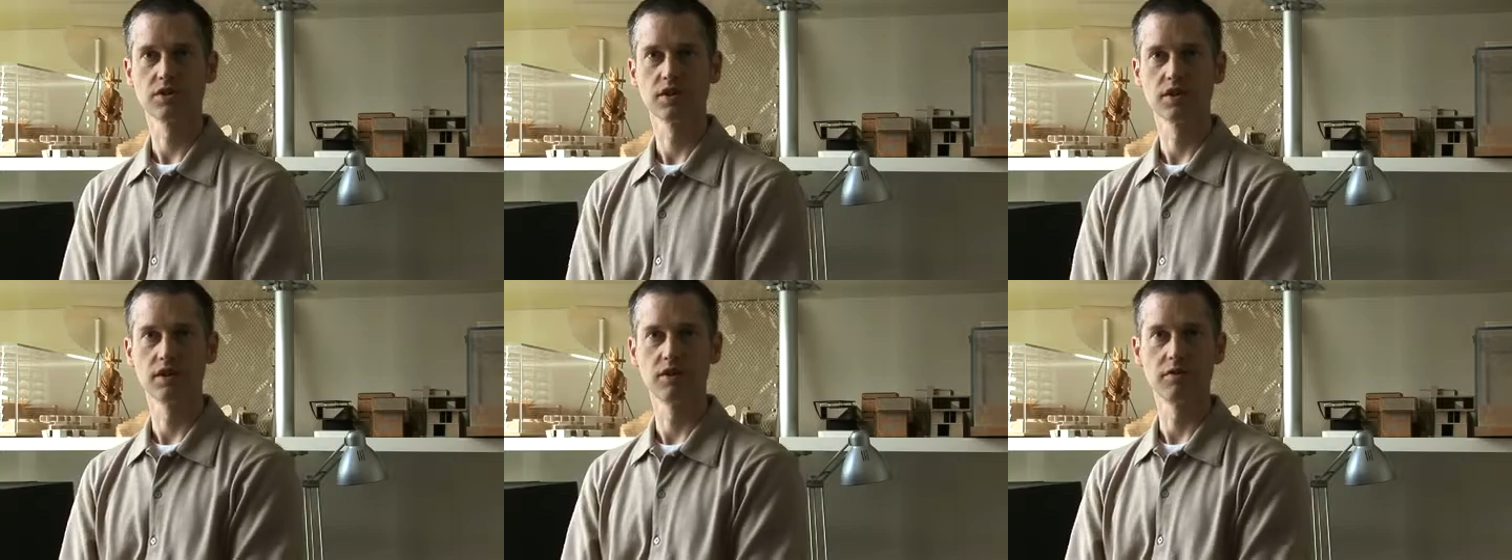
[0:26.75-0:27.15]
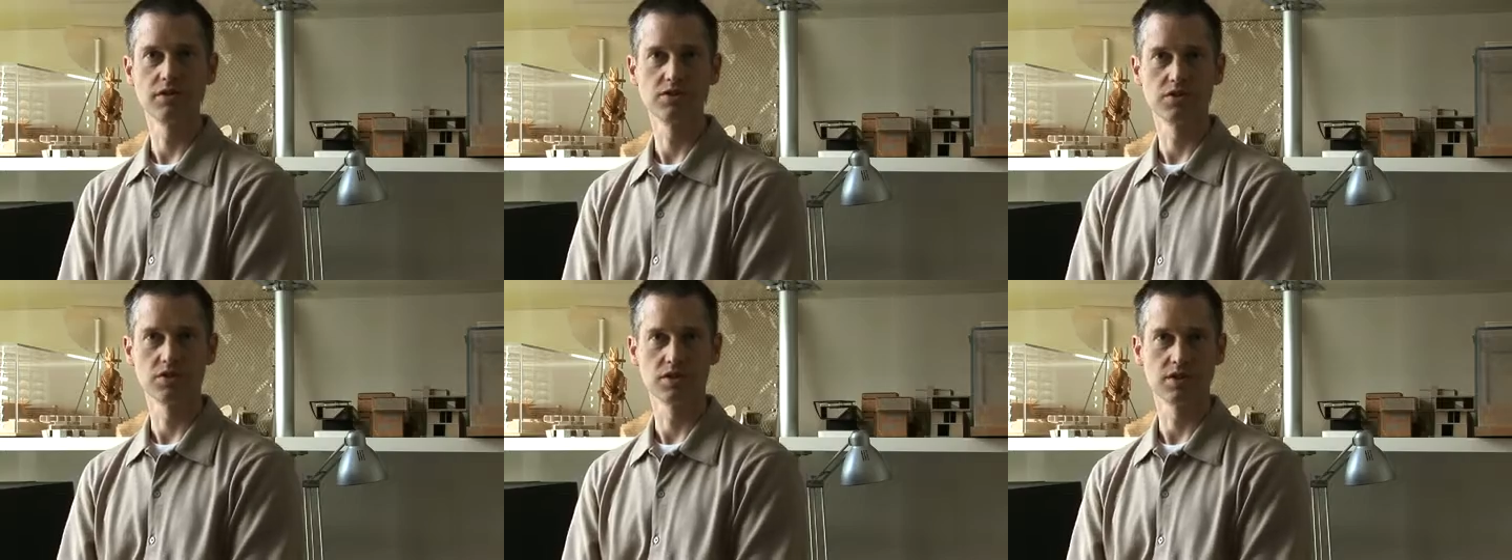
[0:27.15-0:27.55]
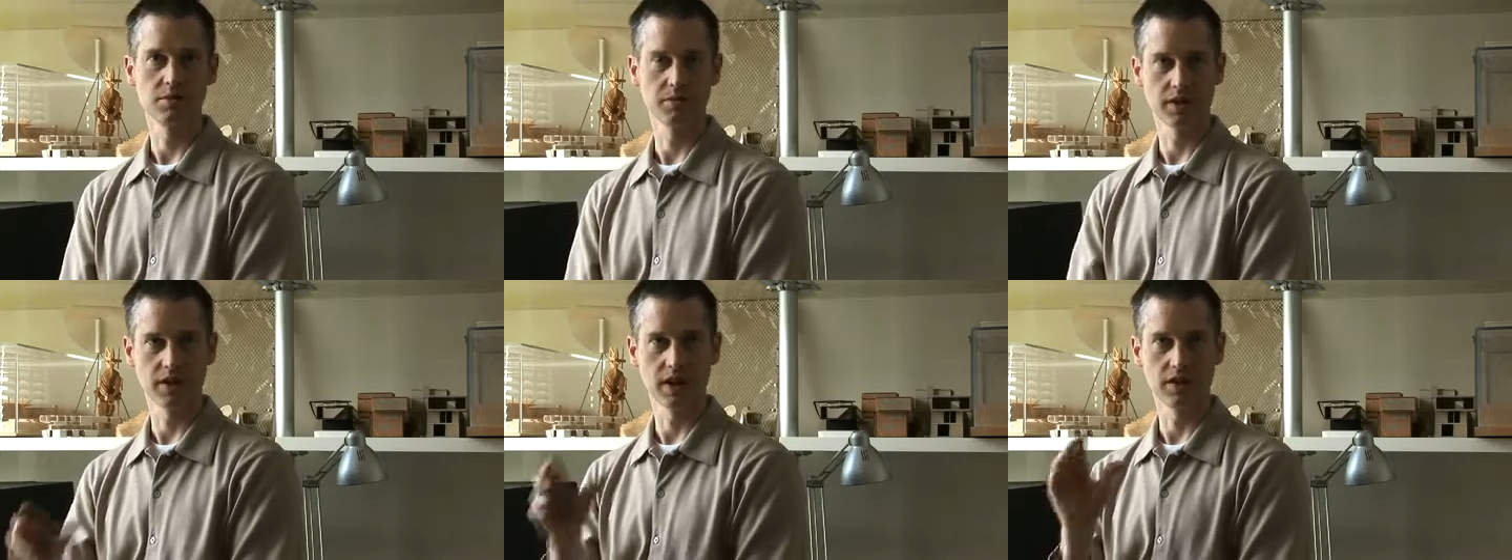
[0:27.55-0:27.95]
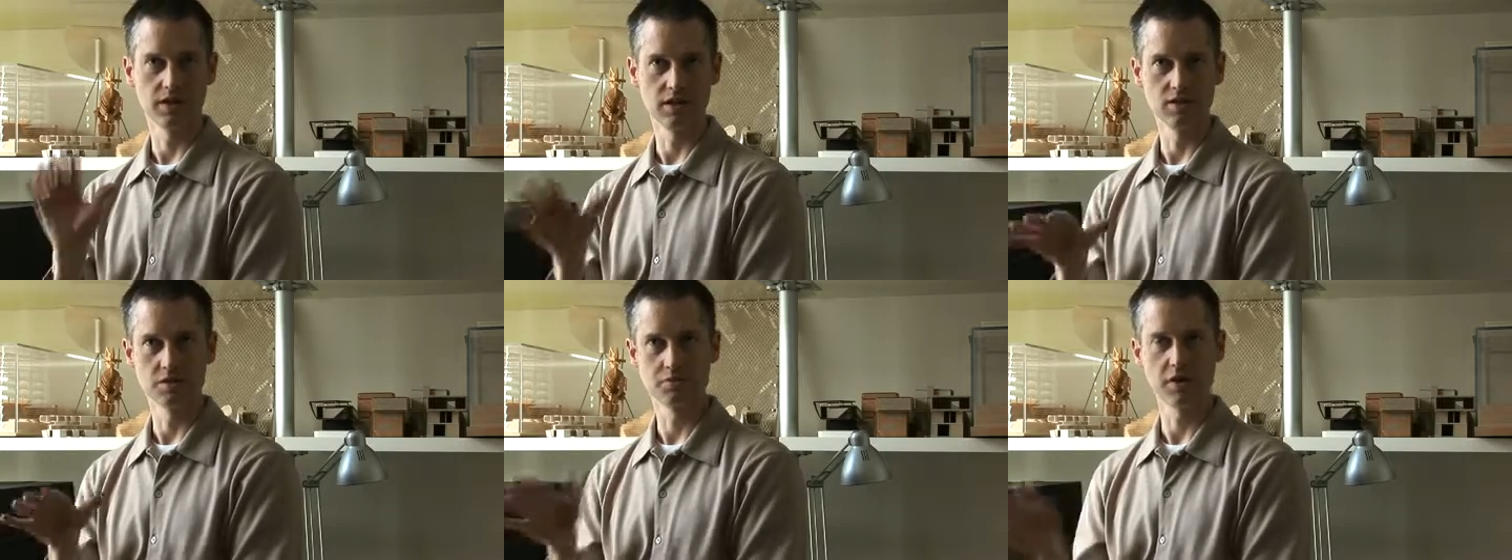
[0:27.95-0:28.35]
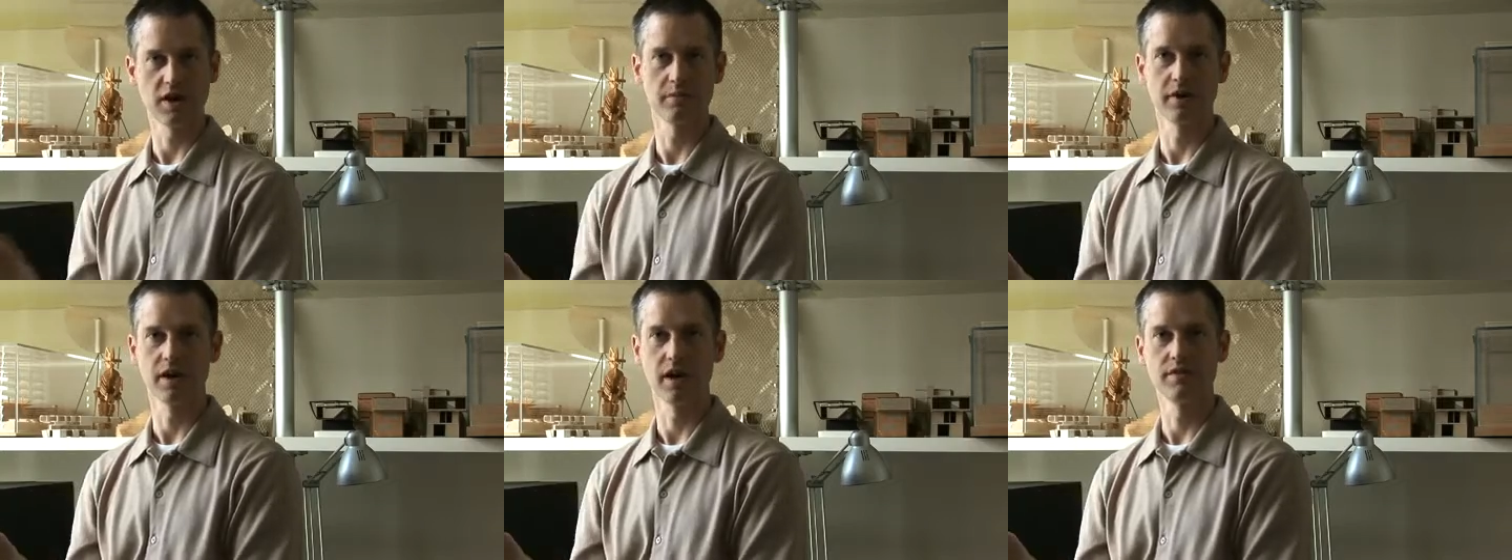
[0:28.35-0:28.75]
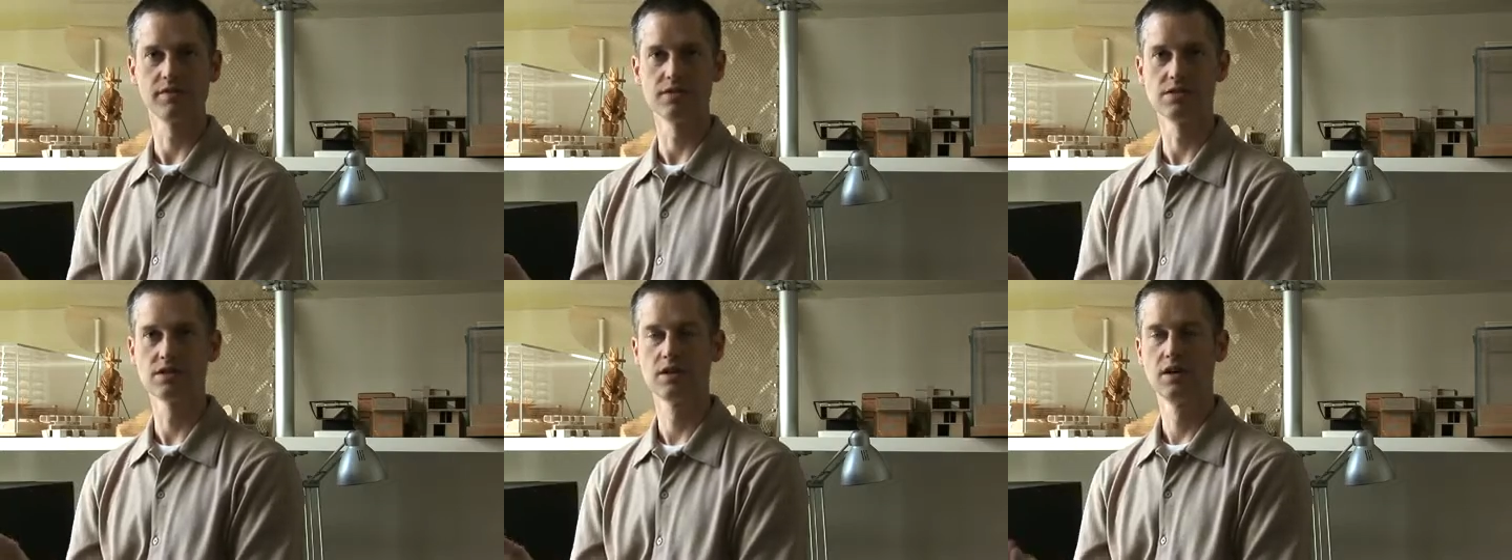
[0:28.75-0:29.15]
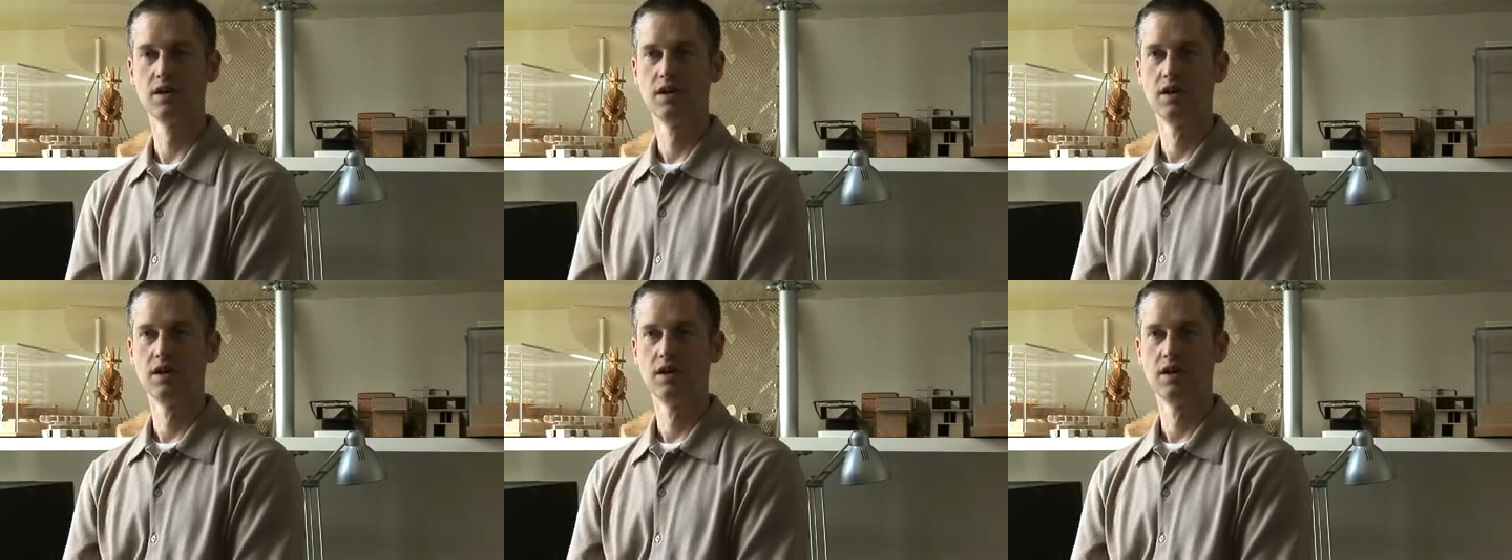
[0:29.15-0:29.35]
And that research is something that I do as part of my office,